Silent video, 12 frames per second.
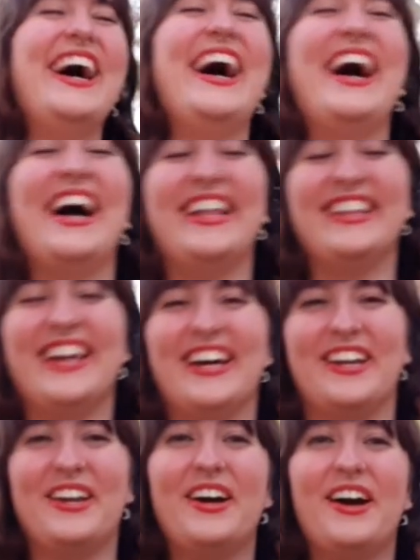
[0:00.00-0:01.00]
and
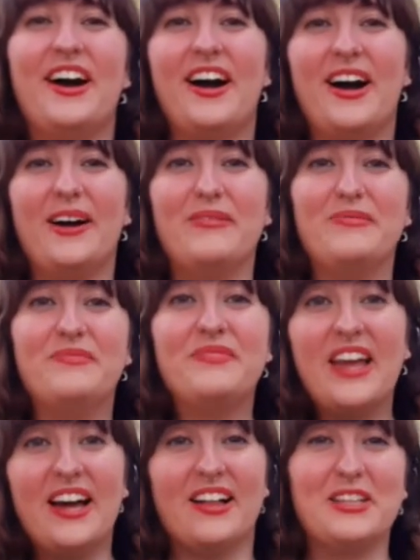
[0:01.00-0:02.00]
then
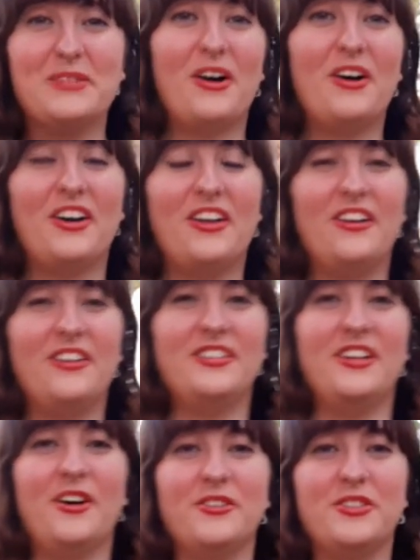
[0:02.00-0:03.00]
yeah, that's about all you need to
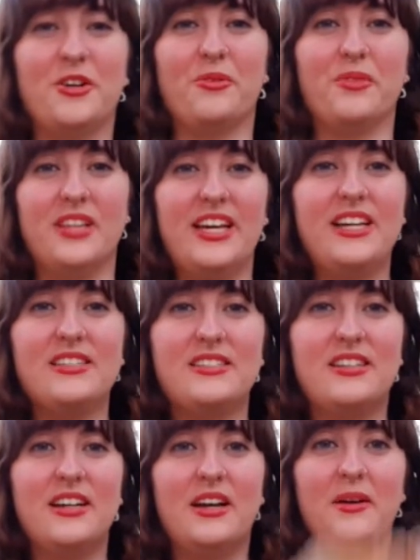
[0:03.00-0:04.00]
know. So
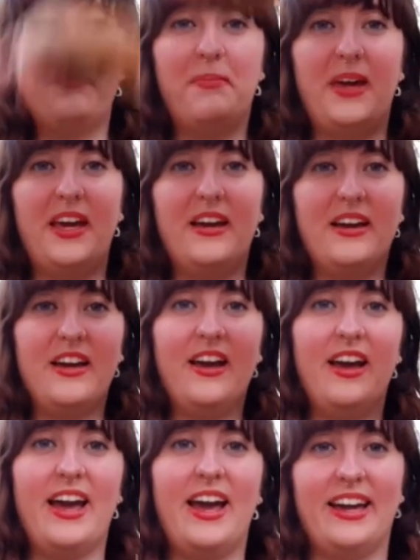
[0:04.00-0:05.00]
release, peak,
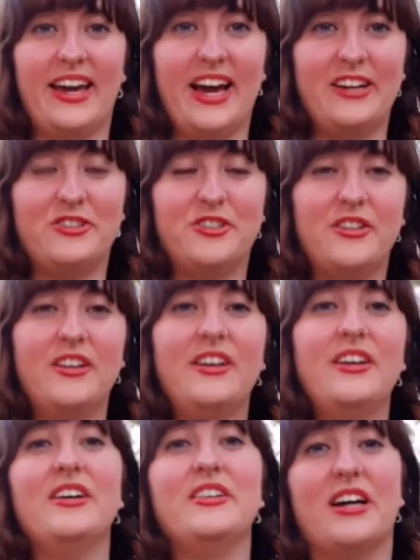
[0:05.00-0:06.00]
and catch.
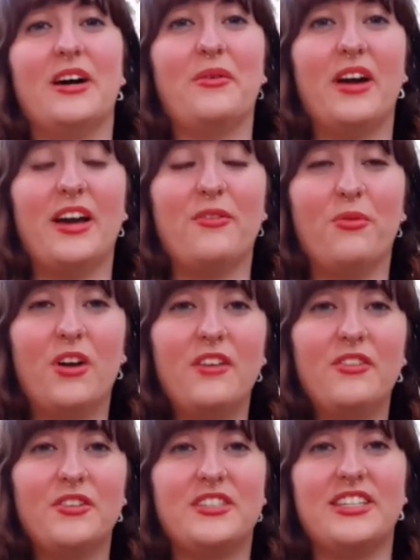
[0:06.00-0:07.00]
So that way if one of
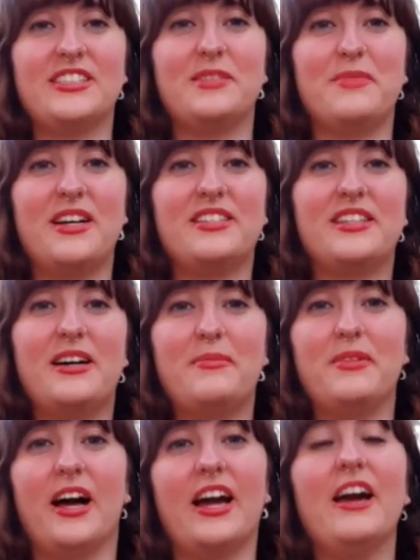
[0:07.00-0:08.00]
those things is messed up,
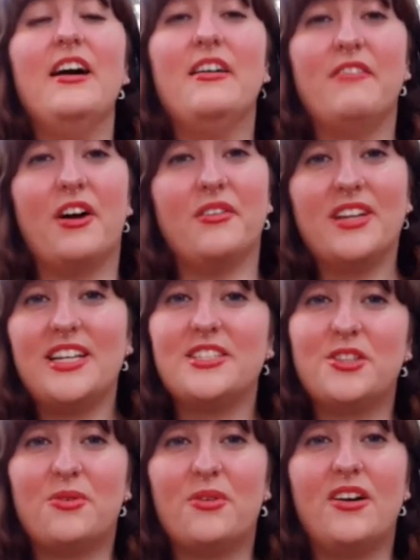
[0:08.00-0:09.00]
like if I release
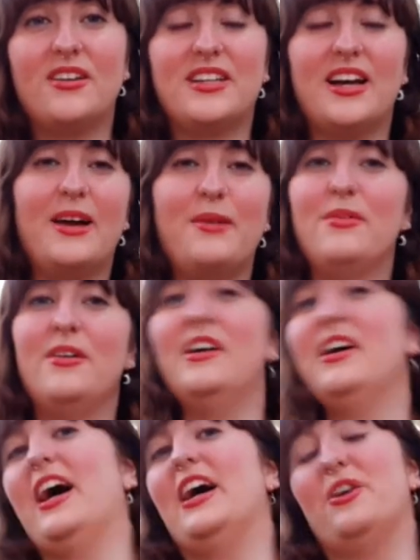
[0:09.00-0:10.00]
the wrong time,
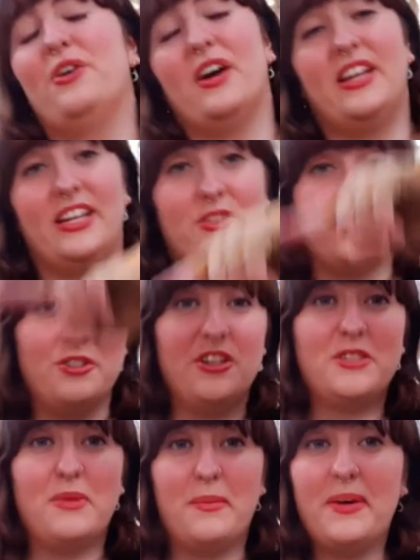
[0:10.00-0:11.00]
I know I need to
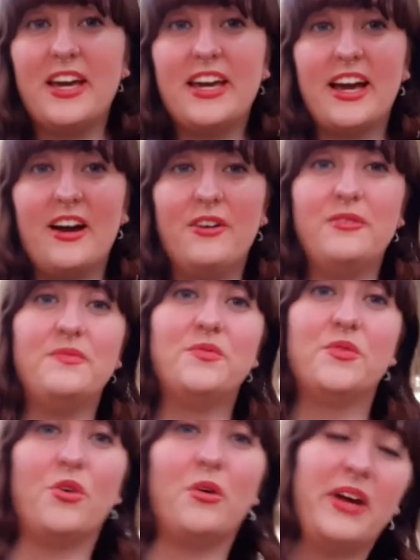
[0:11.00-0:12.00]
adjust my peak count
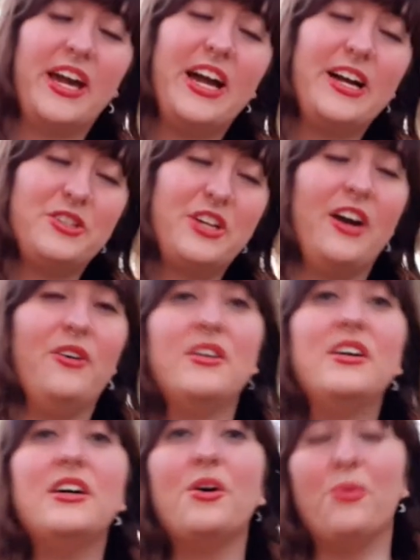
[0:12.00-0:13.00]
or my catch count,
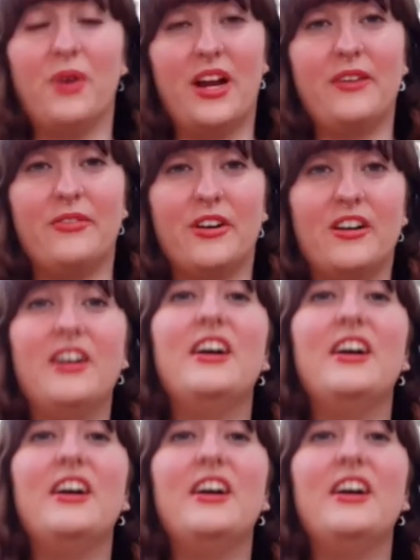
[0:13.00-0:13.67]
whatever,